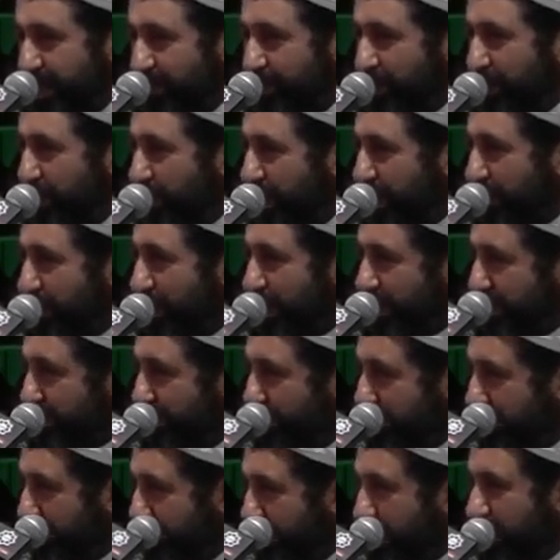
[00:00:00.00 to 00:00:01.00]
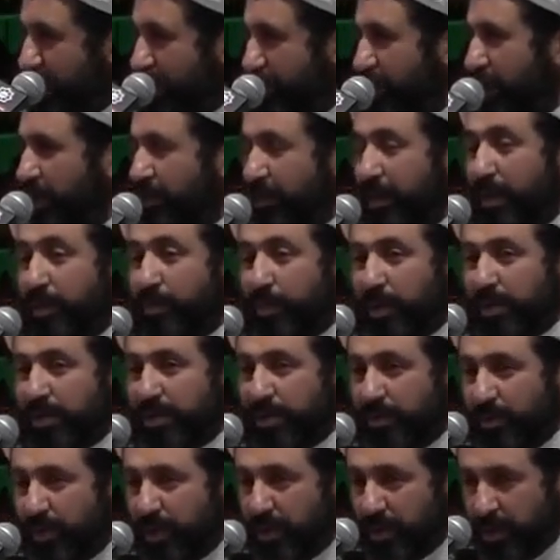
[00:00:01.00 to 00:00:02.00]
Everyone has to think about that
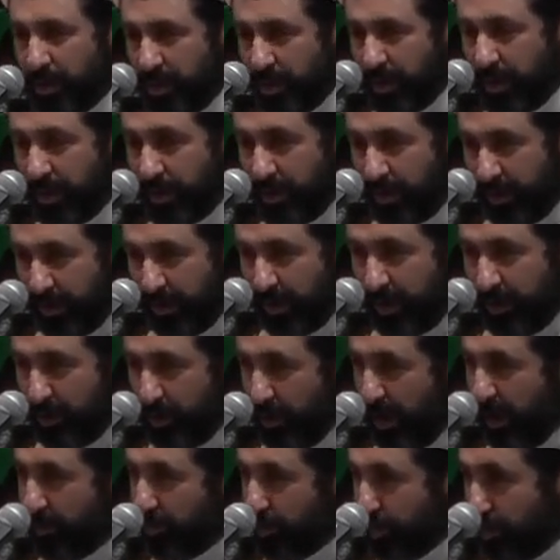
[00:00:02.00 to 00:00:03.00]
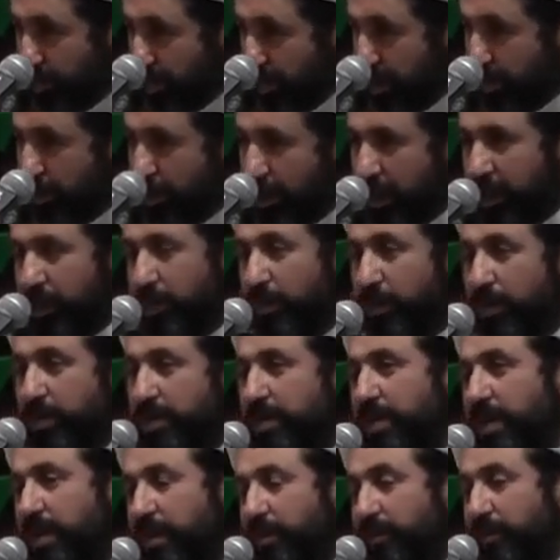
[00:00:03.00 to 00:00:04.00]
possibility. You have to prepare
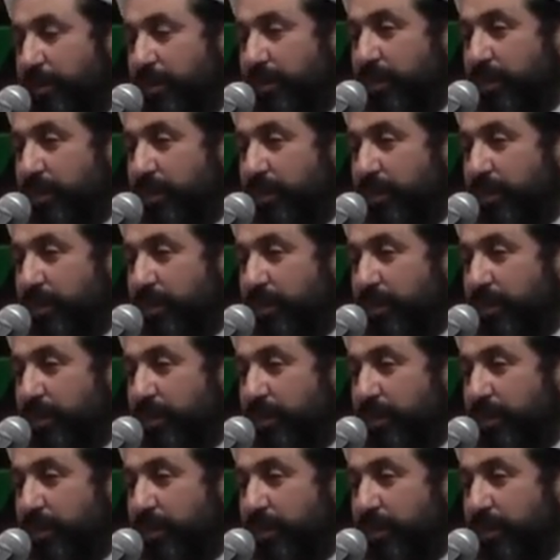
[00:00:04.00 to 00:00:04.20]
yourself.